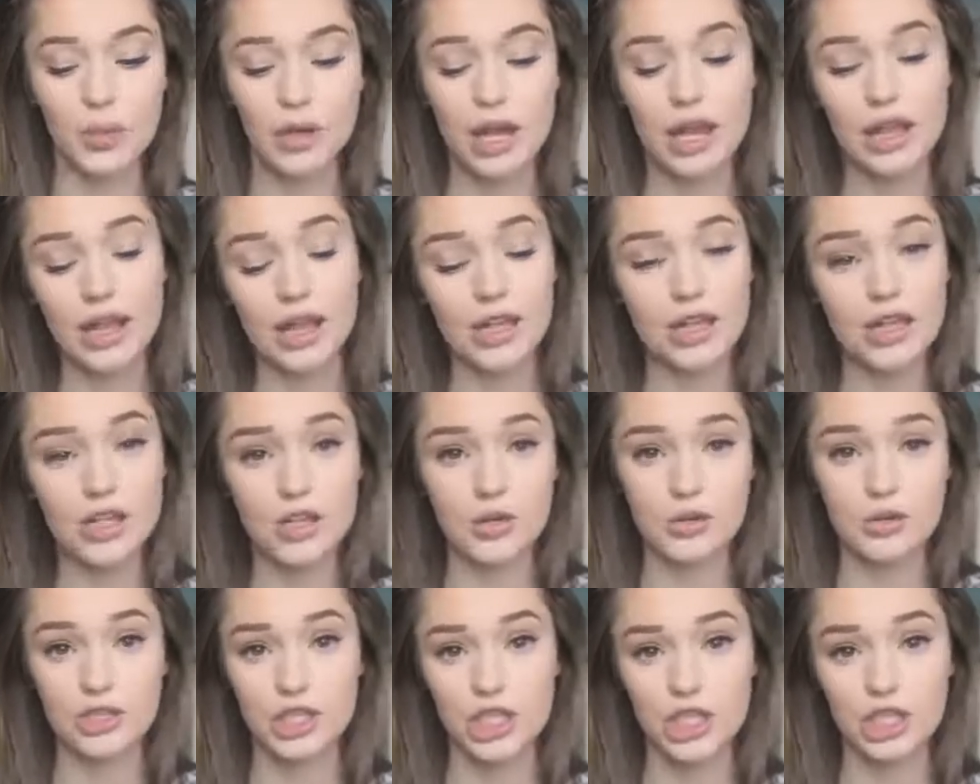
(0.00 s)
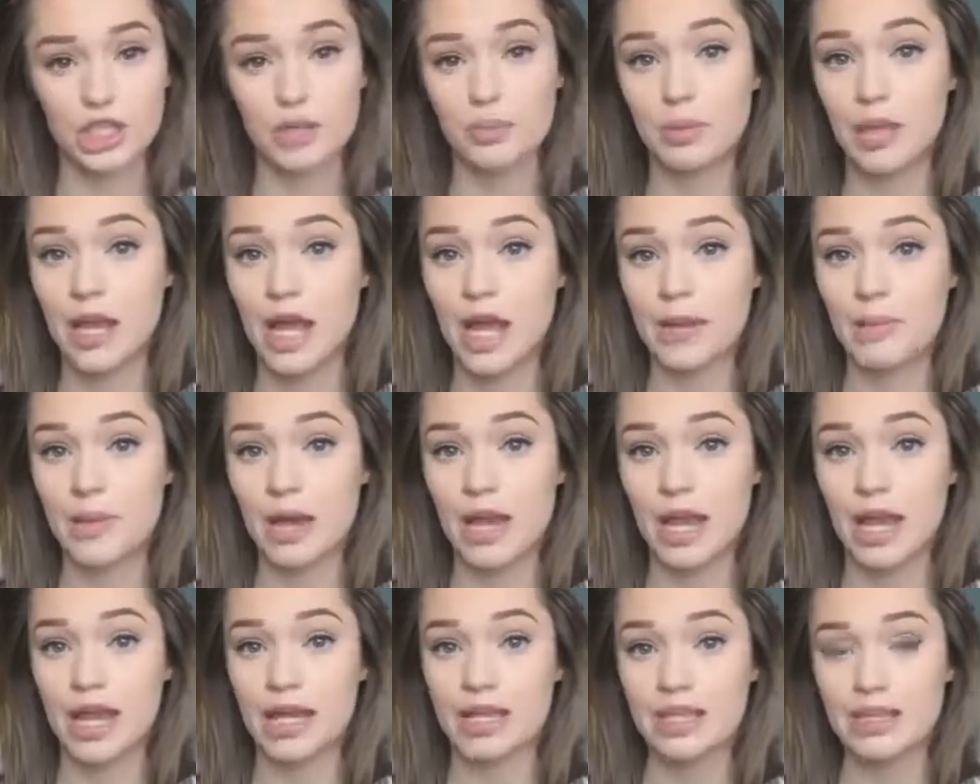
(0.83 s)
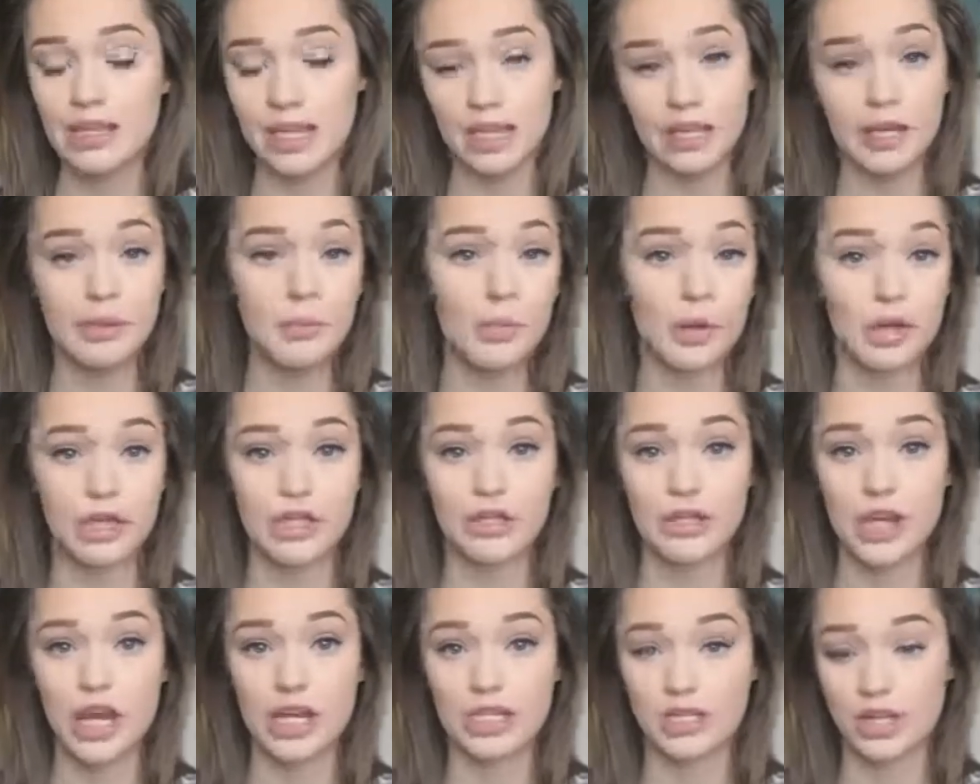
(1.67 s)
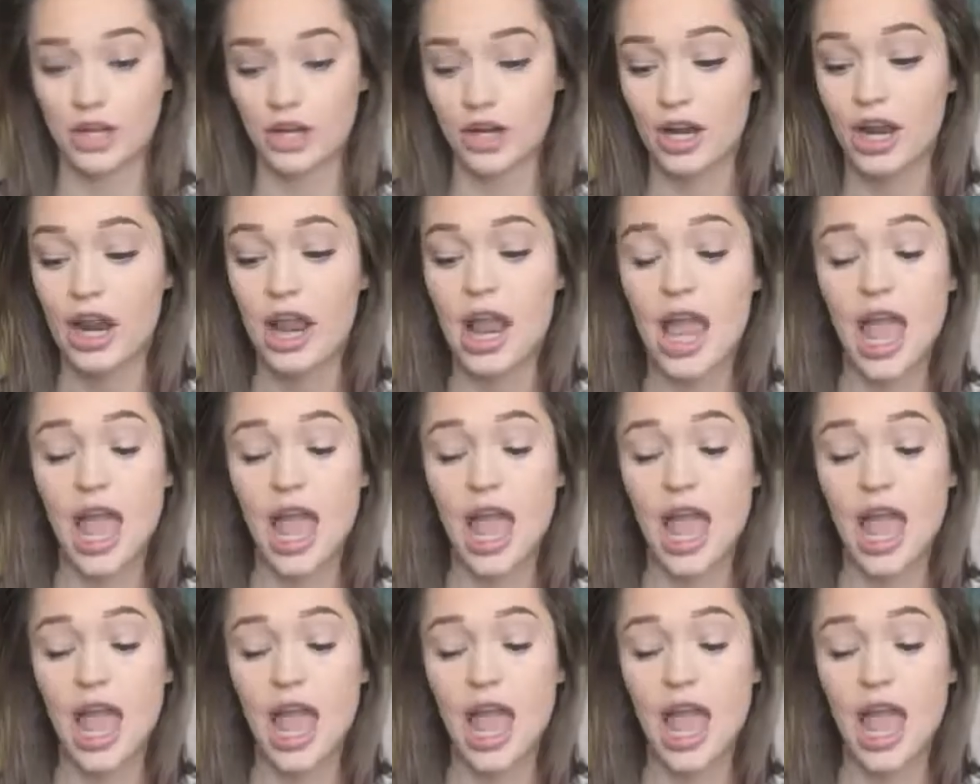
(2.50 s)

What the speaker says: what I like to do is just apply my daily moisturizer,